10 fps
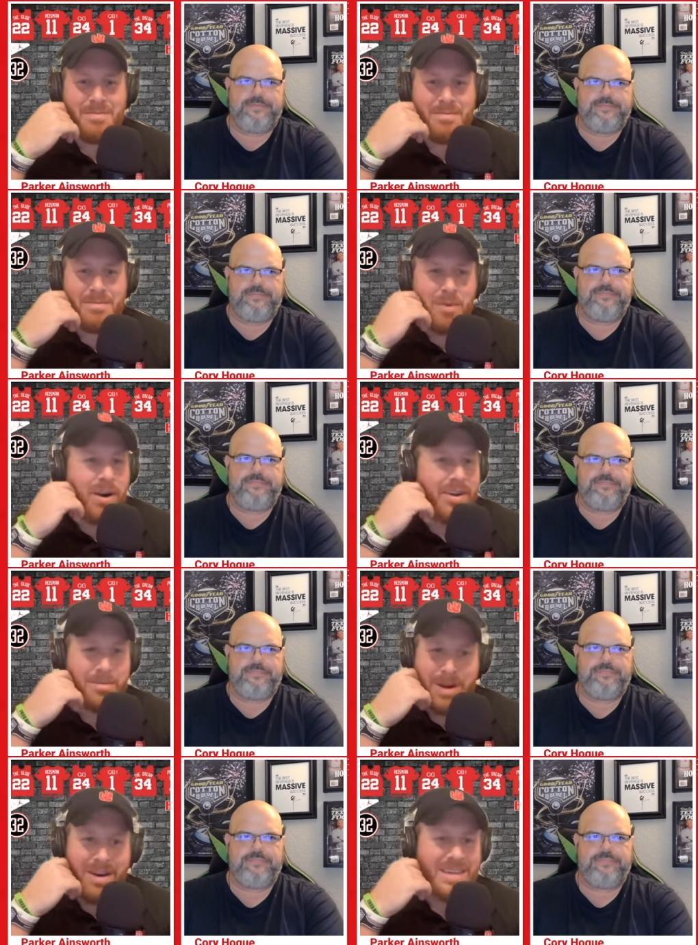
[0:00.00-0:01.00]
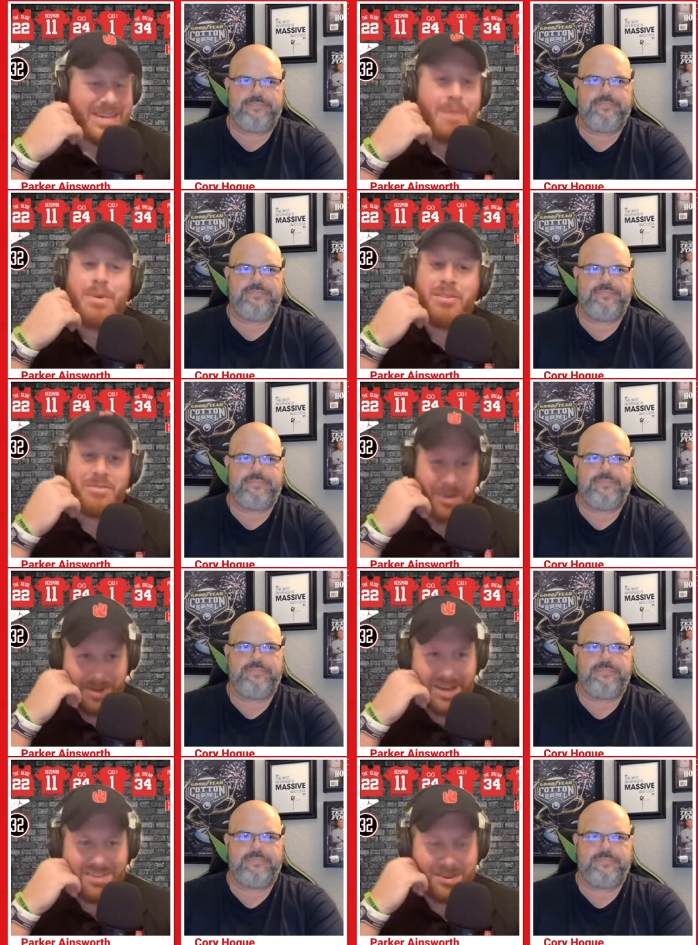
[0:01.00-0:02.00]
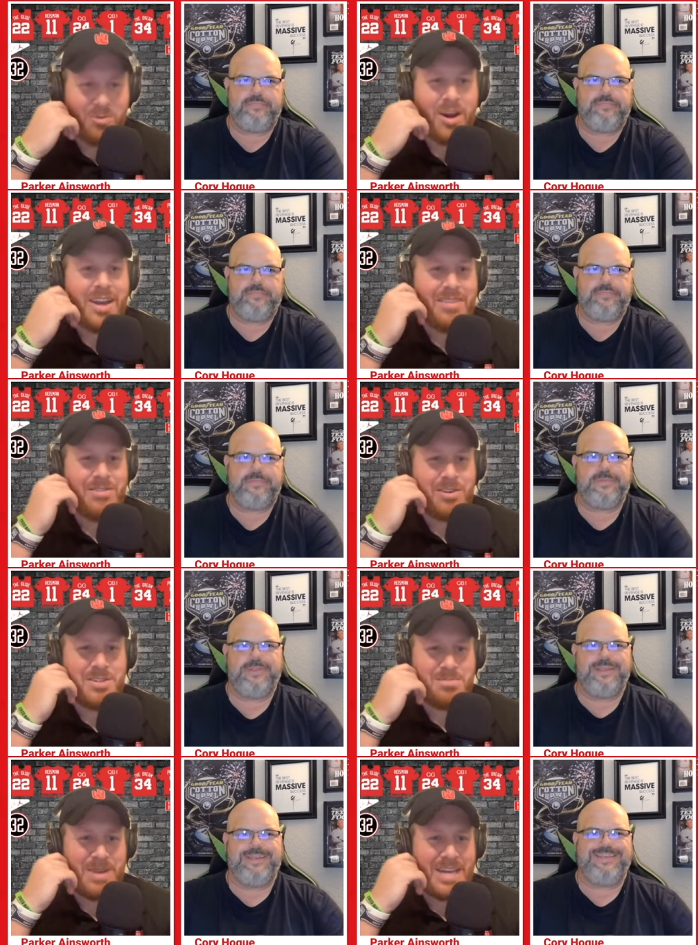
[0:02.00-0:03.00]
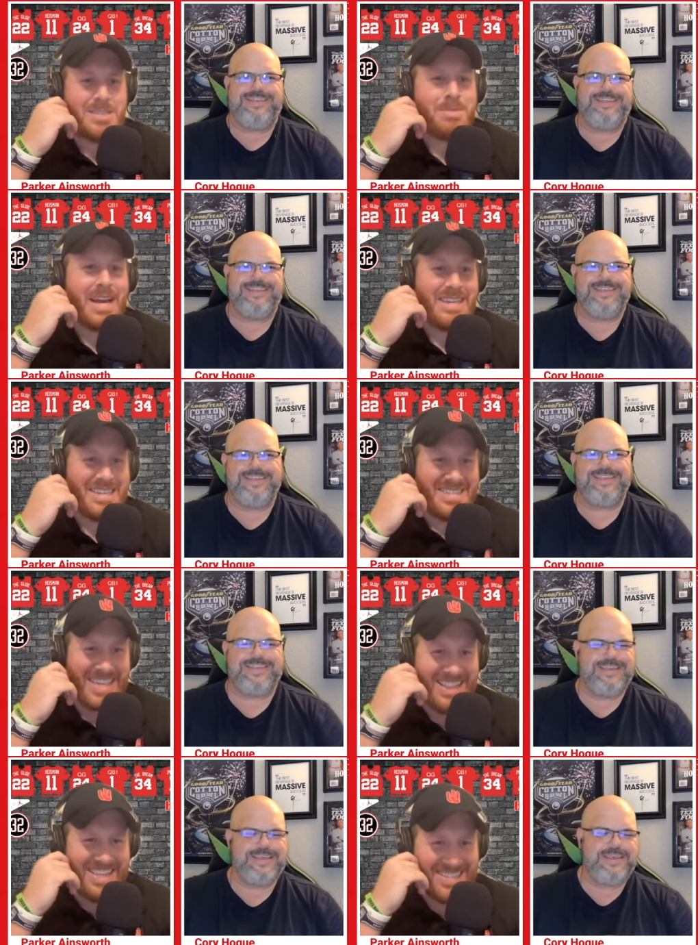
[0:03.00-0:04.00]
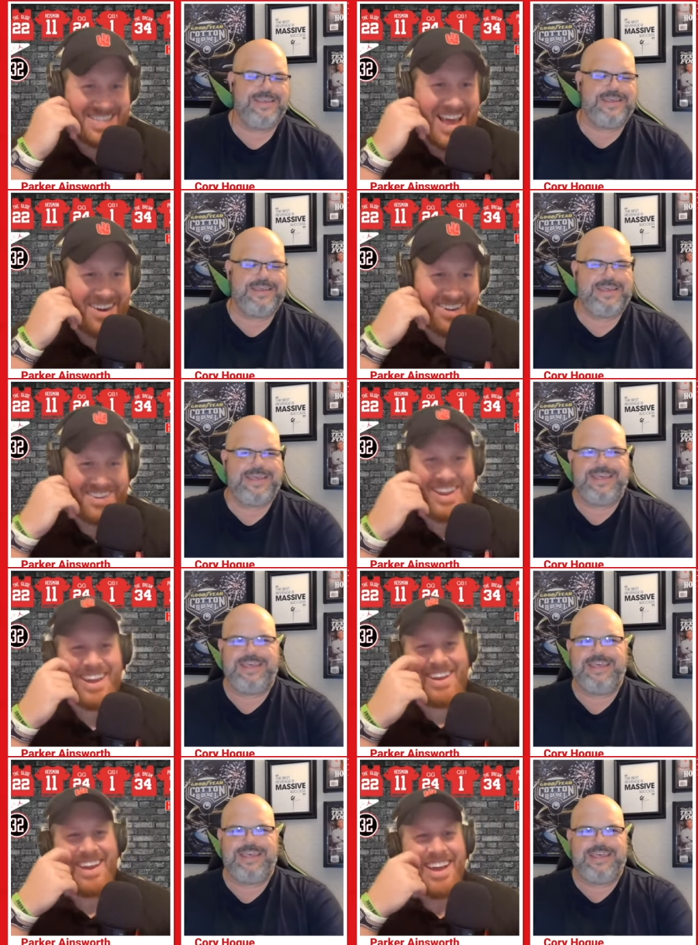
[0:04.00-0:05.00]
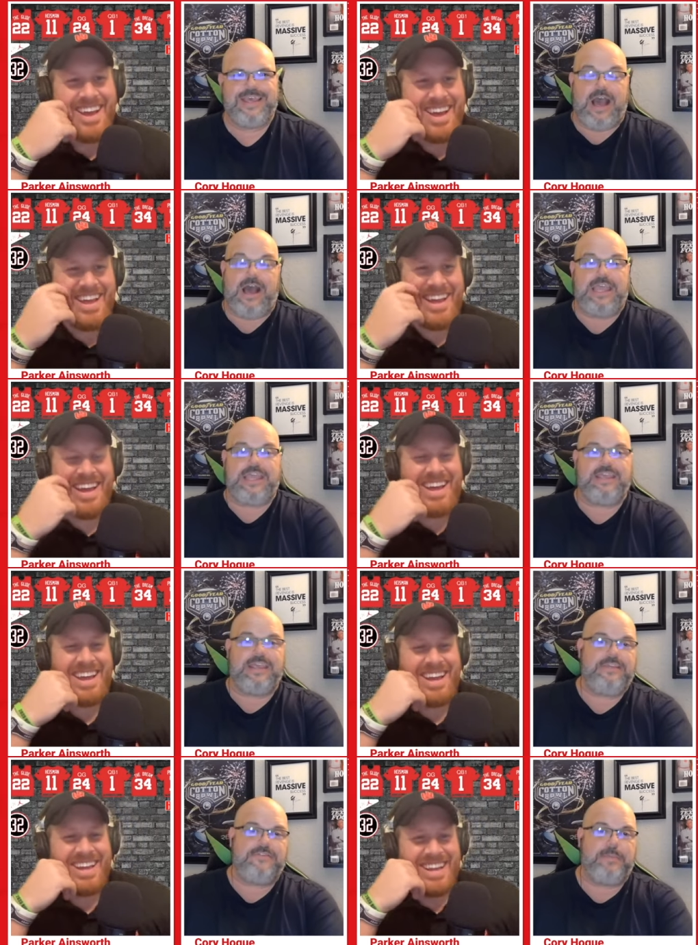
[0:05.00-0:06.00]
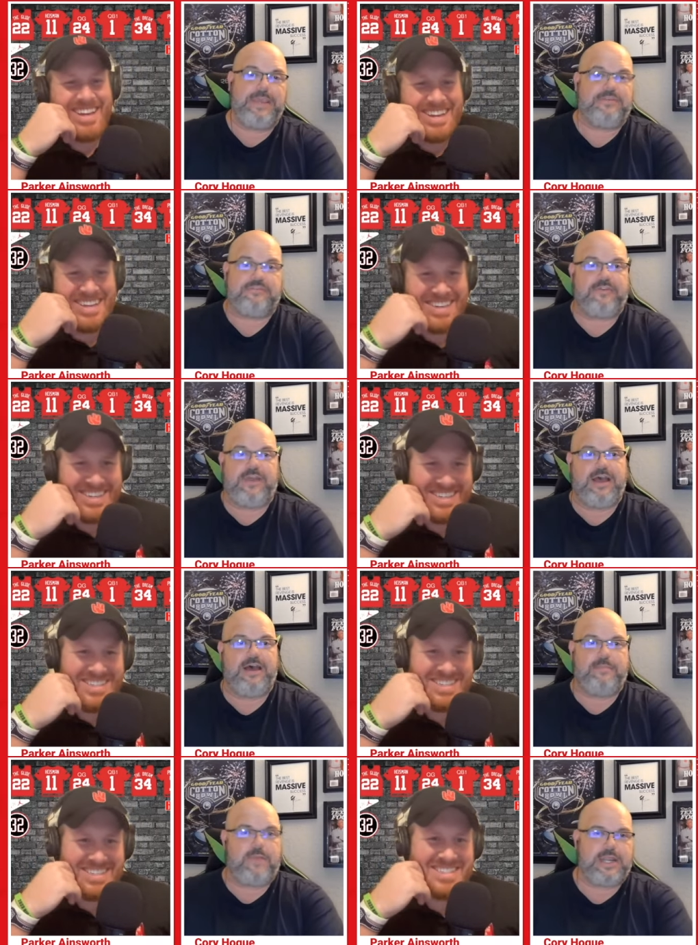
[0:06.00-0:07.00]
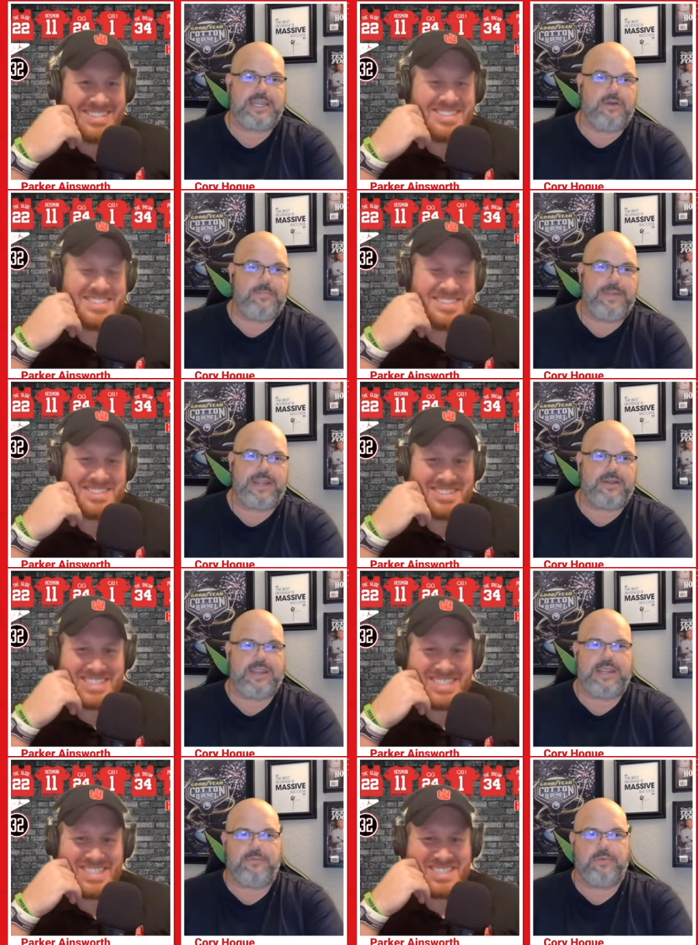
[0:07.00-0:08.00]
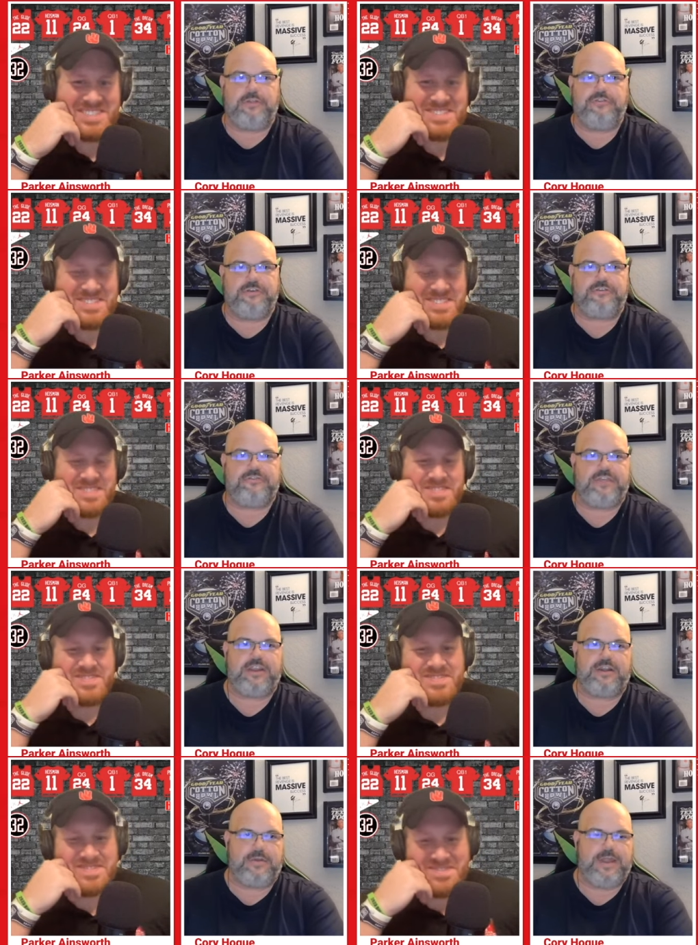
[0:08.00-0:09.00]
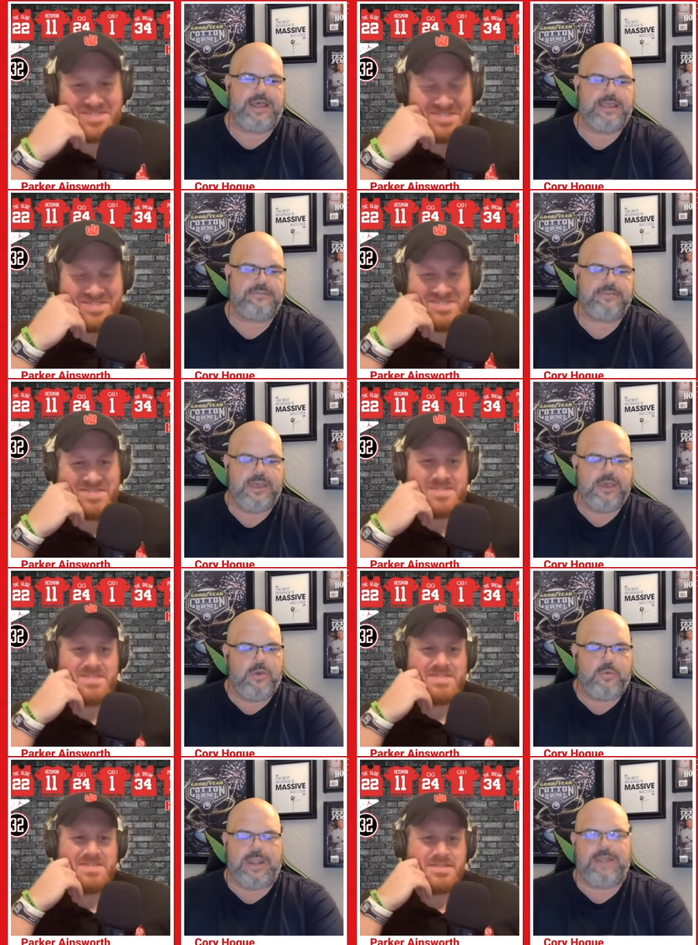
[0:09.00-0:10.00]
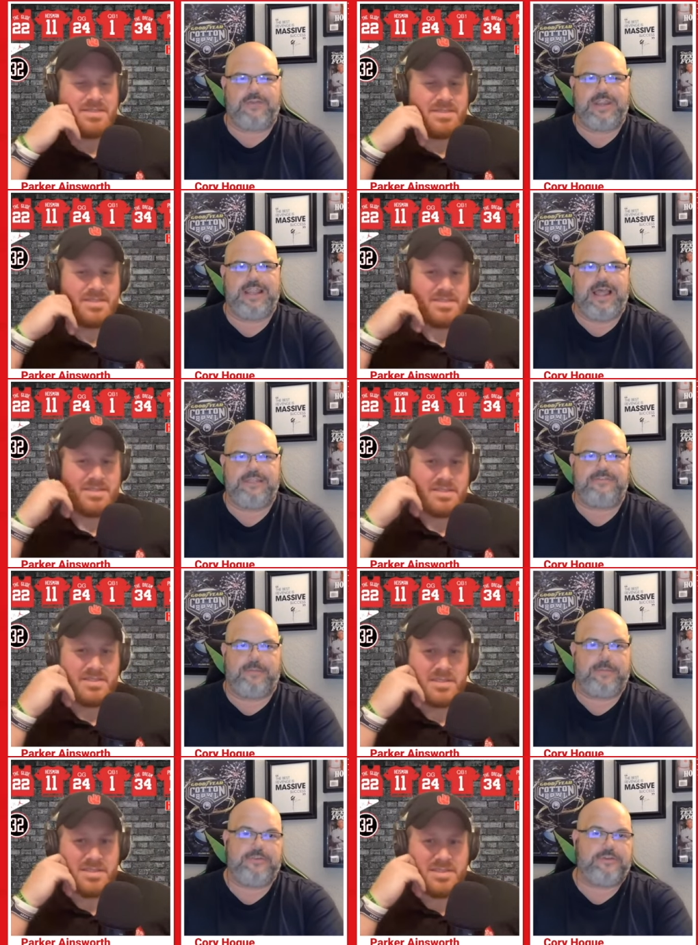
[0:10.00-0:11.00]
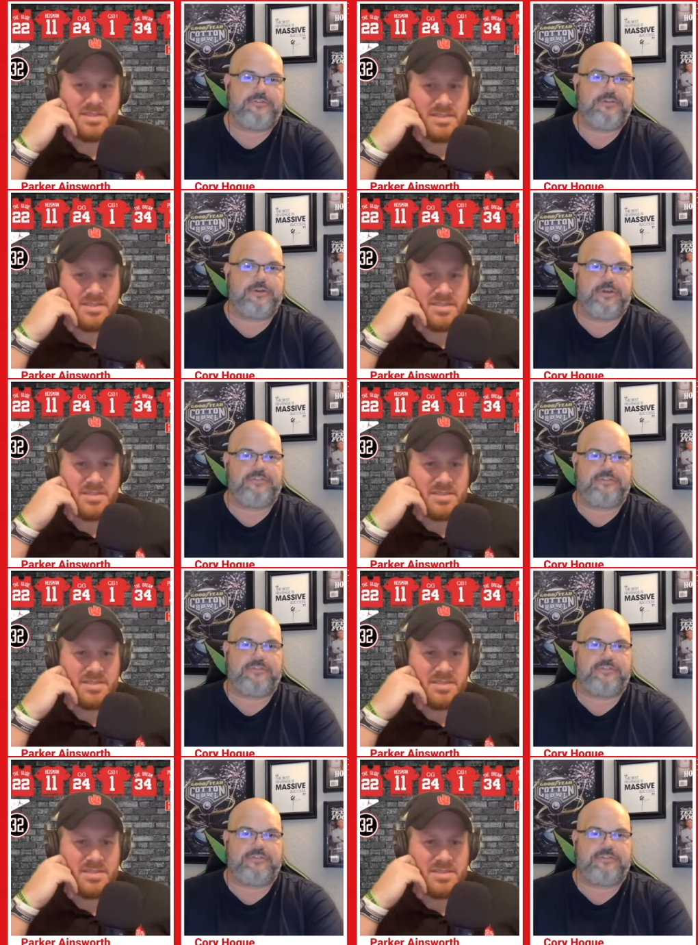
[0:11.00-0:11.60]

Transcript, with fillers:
Speaker 1: Markel Perry has not been on film yet, so what can folks be expecting to see this Saturday?
Speaker 2: He's a beast. Markel Perry will just terrorize wherever he lines up, and you're still going to